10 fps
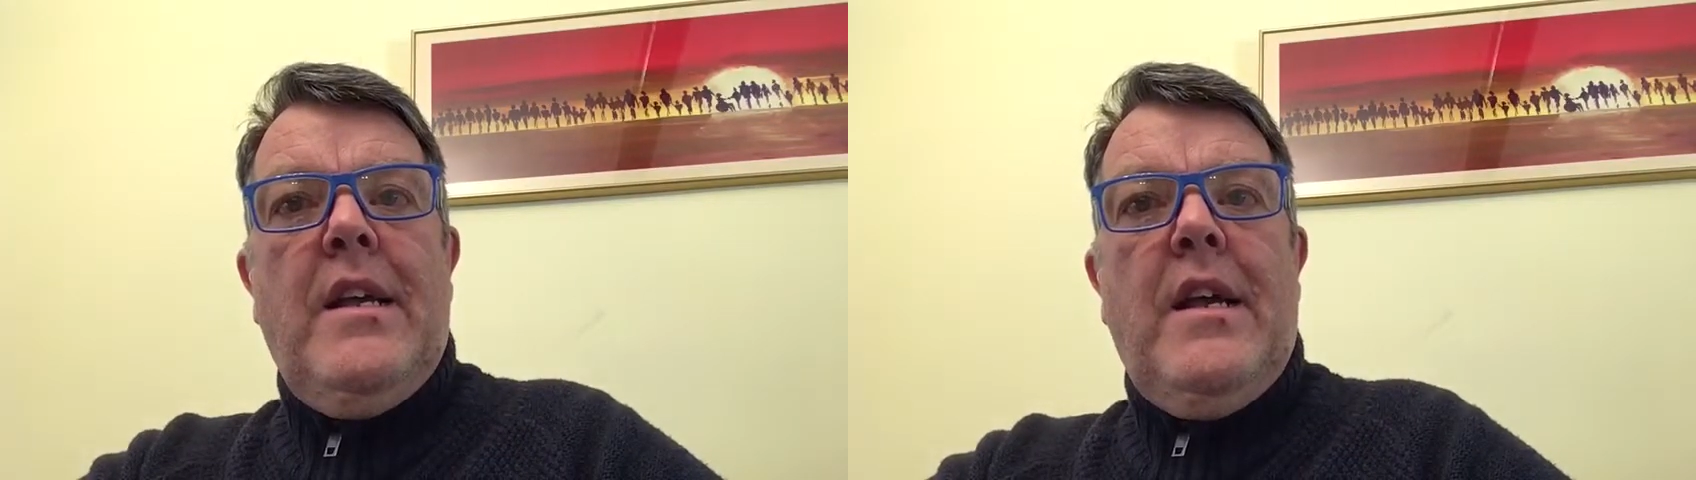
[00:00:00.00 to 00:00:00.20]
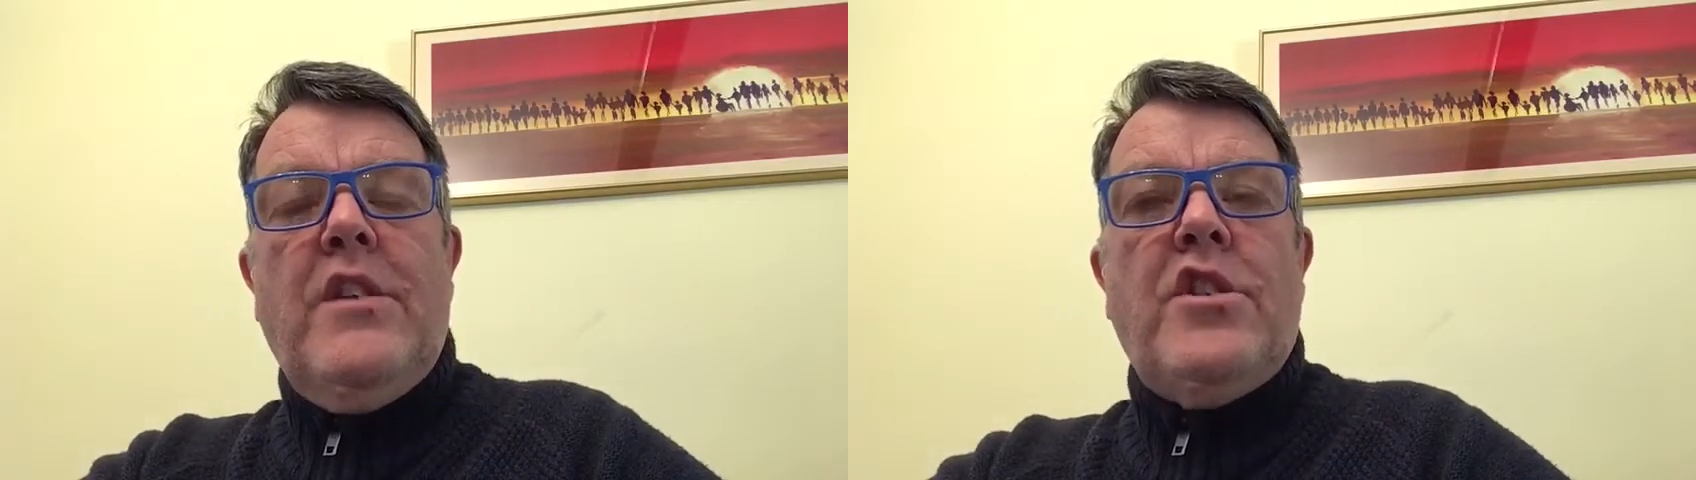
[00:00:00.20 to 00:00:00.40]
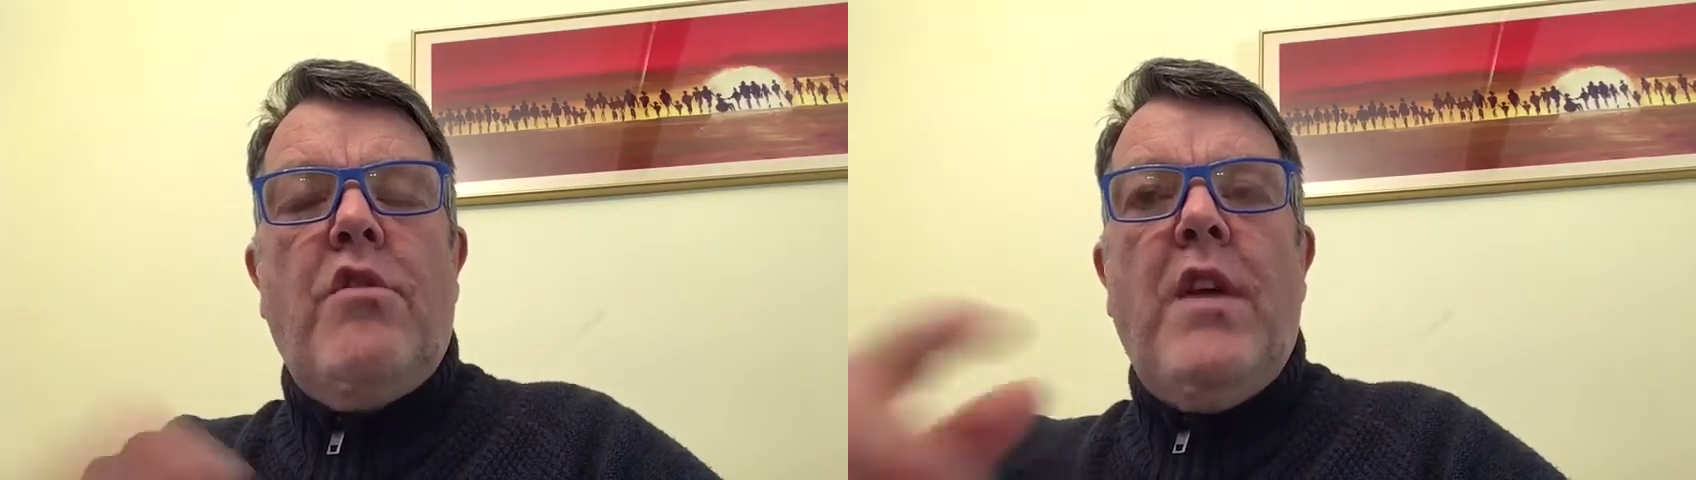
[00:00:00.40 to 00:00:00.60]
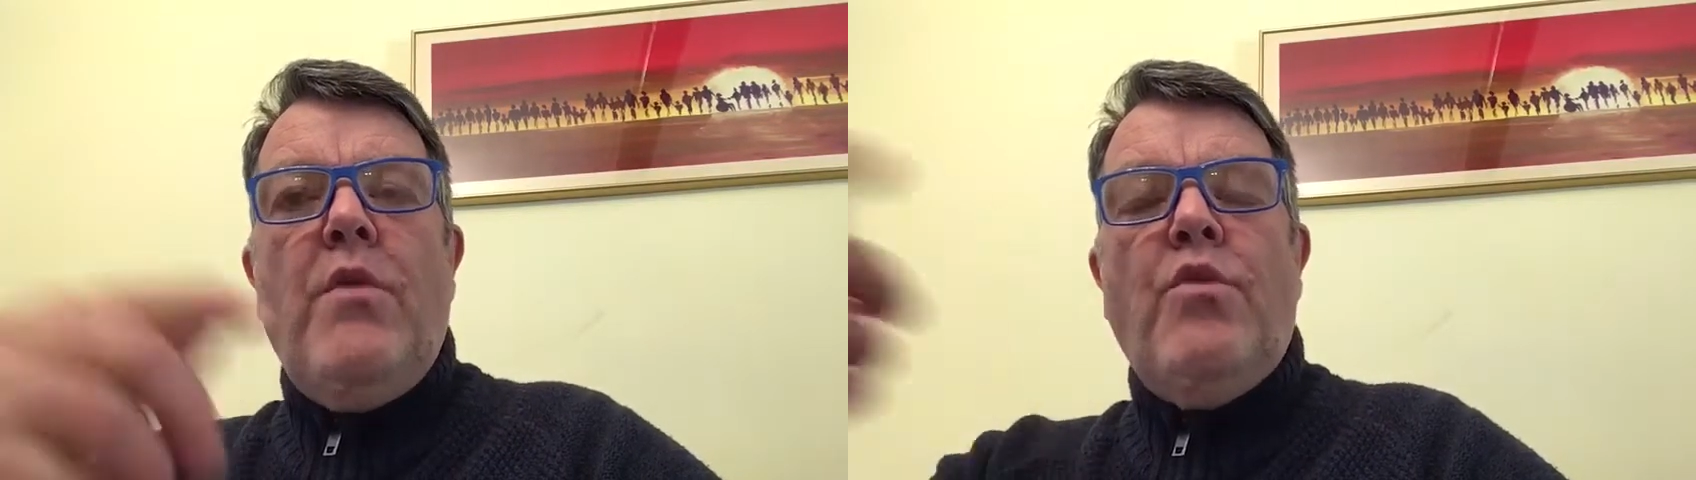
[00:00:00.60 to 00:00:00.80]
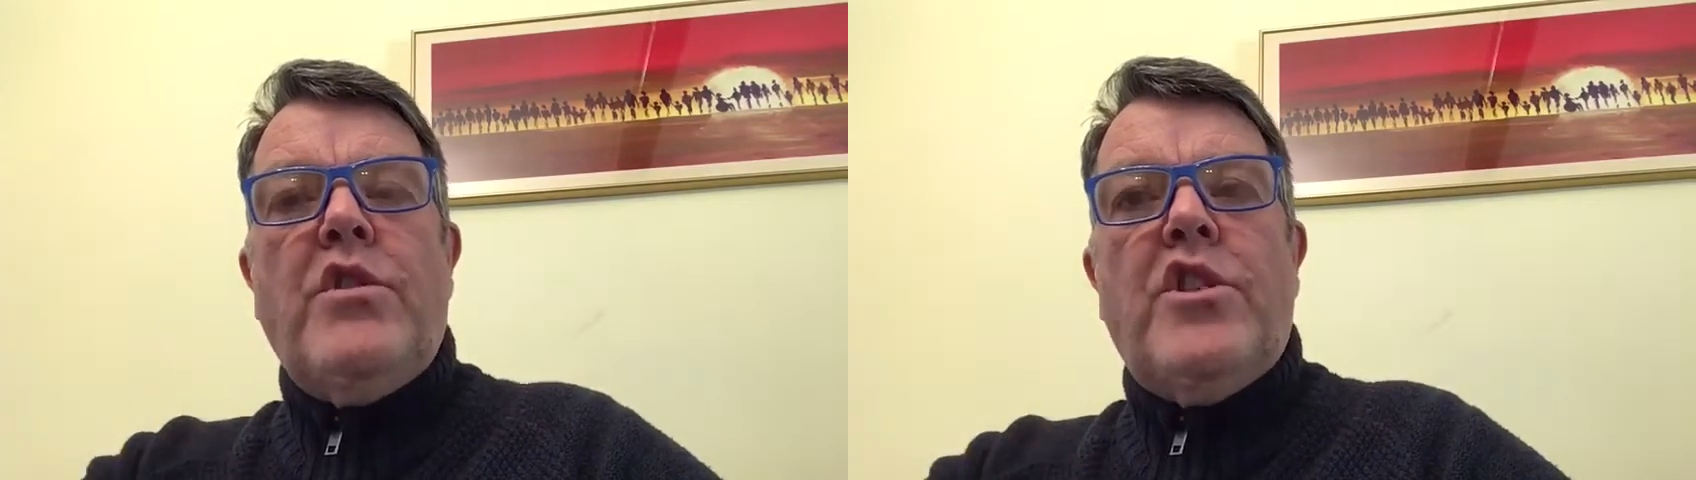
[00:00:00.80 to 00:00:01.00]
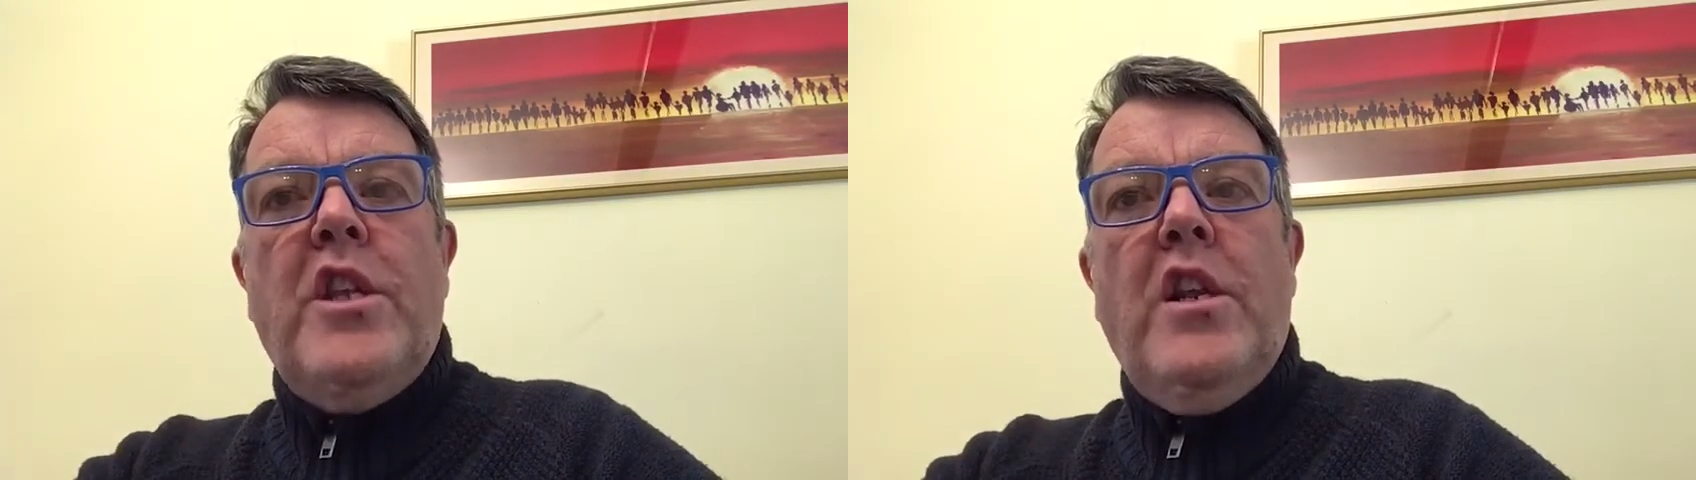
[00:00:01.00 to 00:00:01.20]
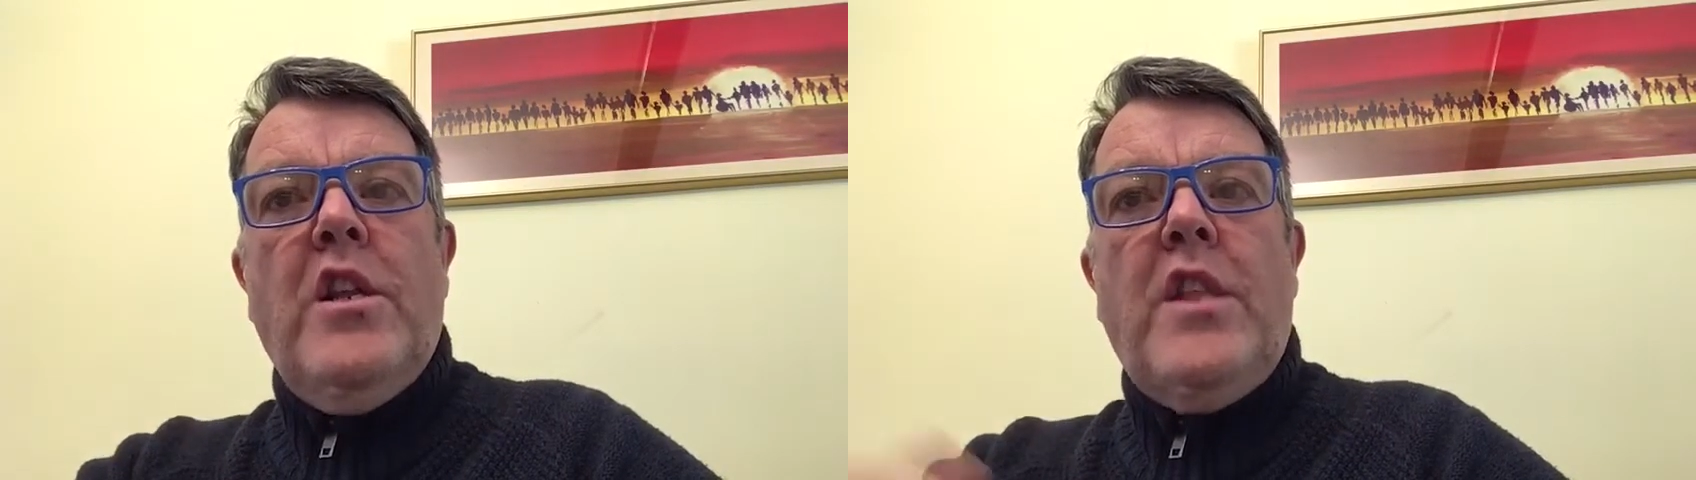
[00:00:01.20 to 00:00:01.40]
and so they would still